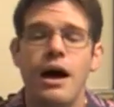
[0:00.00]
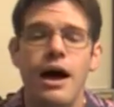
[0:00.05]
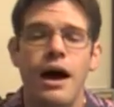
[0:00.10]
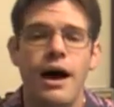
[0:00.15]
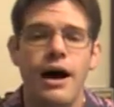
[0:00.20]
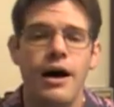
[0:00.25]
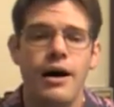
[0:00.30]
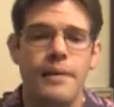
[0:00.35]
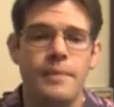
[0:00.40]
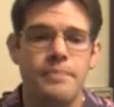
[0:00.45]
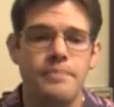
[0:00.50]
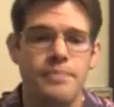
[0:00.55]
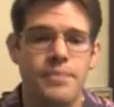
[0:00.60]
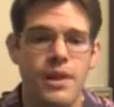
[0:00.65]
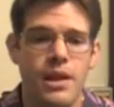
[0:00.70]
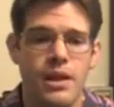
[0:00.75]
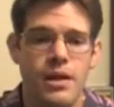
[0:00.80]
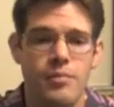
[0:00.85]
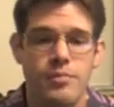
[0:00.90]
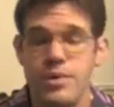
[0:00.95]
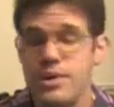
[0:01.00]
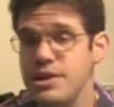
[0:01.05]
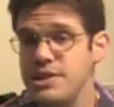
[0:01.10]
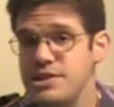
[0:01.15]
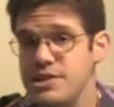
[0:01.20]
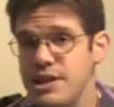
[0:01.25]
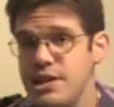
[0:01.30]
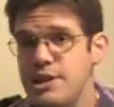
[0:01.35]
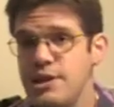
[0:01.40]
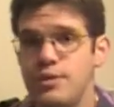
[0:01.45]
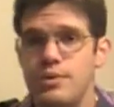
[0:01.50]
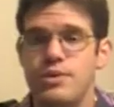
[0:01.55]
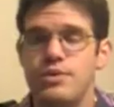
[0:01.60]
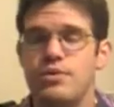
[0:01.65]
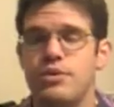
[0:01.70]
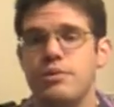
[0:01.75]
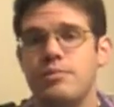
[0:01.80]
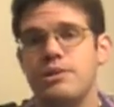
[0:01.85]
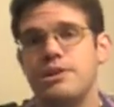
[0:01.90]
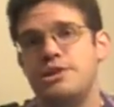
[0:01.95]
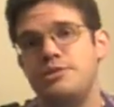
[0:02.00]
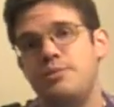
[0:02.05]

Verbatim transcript: Um, but let's say you would normally